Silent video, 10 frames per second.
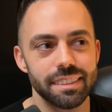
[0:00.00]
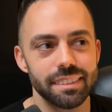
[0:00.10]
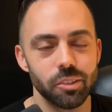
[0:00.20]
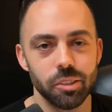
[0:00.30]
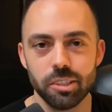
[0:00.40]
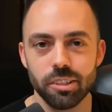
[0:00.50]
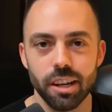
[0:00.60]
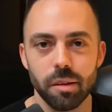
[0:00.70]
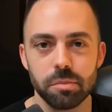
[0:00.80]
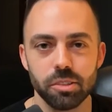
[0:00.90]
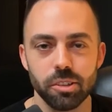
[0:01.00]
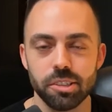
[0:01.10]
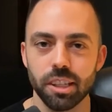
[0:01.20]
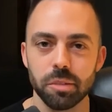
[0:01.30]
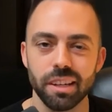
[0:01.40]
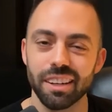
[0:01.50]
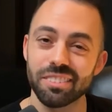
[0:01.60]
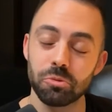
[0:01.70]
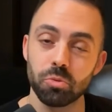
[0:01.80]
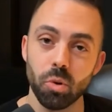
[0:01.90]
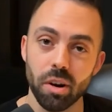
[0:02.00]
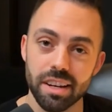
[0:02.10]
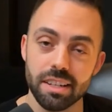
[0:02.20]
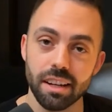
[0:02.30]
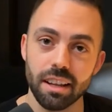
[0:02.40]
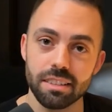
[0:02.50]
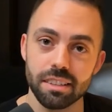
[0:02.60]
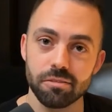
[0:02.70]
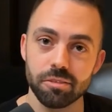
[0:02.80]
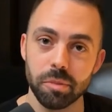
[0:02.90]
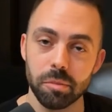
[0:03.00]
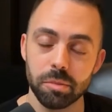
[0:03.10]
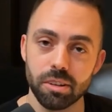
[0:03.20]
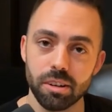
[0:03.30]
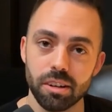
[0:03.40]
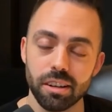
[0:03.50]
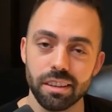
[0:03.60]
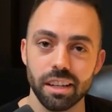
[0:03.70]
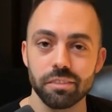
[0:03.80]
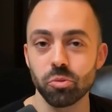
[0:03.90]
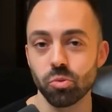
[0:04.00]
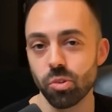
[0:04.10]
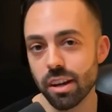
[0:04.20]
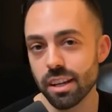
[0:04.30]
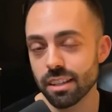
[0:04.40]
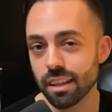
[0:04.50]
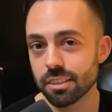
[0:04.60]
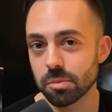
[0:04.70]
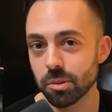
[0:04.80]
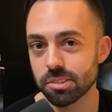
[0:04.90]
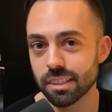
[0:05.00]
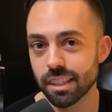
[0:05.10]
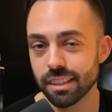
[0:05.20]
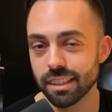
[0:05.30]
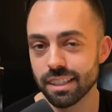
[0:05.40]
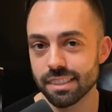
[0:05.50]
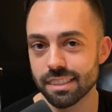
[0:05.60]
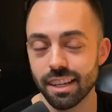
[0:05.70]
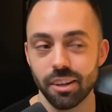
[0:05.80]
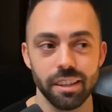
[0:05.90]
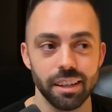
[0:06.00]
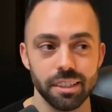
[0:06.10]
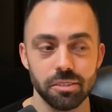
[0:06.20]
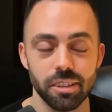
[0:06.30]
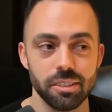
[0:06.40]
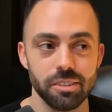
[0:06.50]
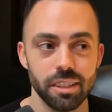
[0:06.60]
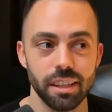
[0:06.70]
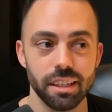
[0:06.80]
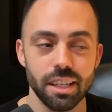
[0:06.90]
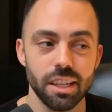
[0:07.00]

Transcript: holy crap. So you're telling me I have to write content for my blog and then I have to yeah. write guest posts to get links. How the heck do I do that?